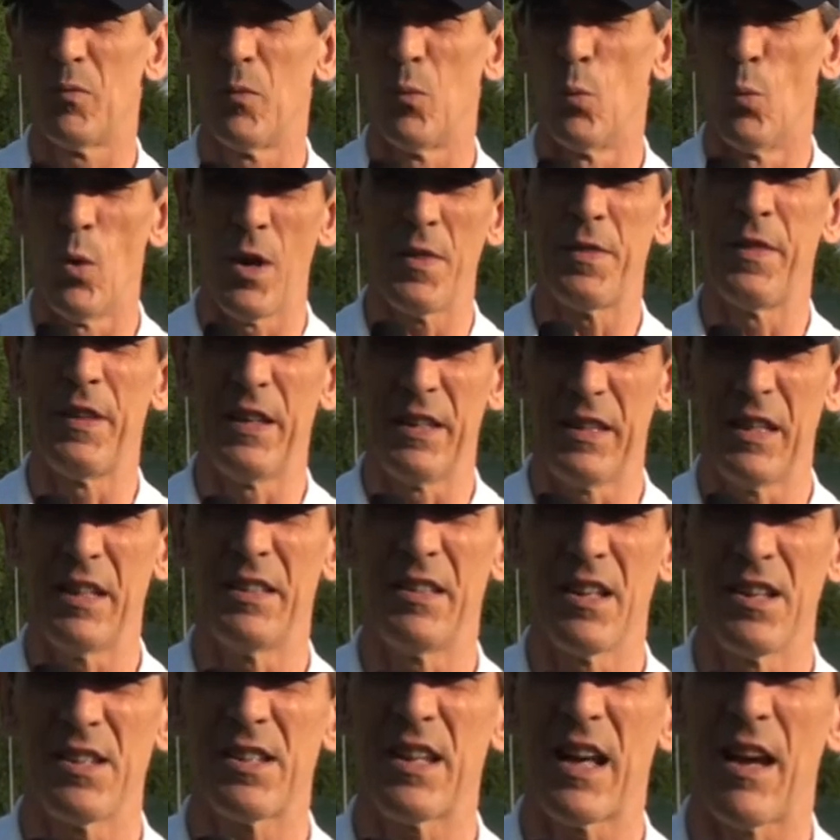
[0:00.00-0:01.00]
One thing that
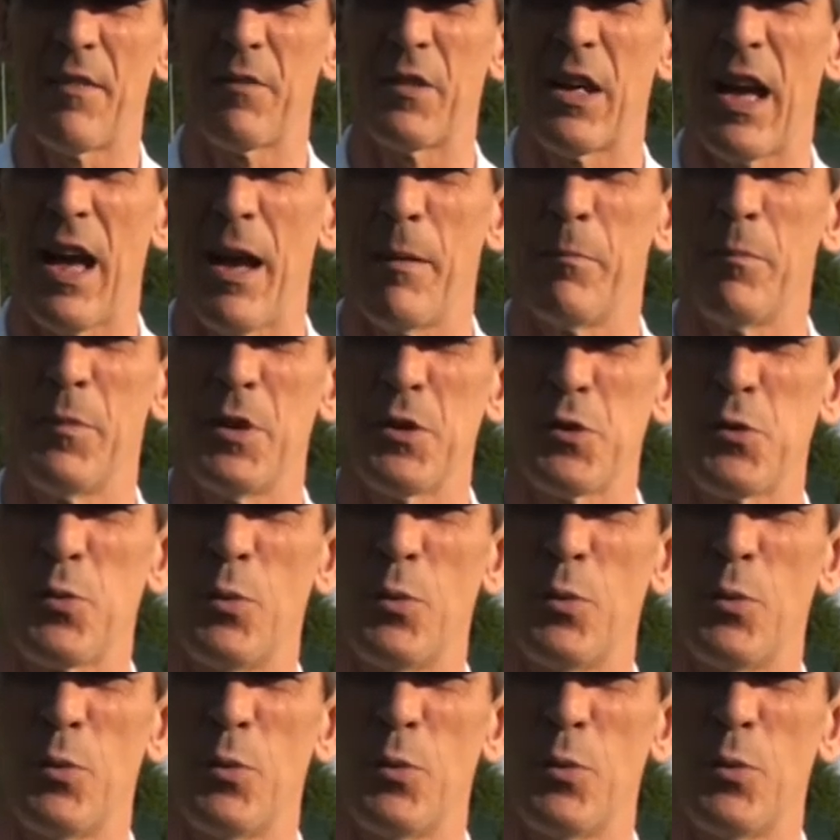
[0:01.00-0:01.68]
does have to happen this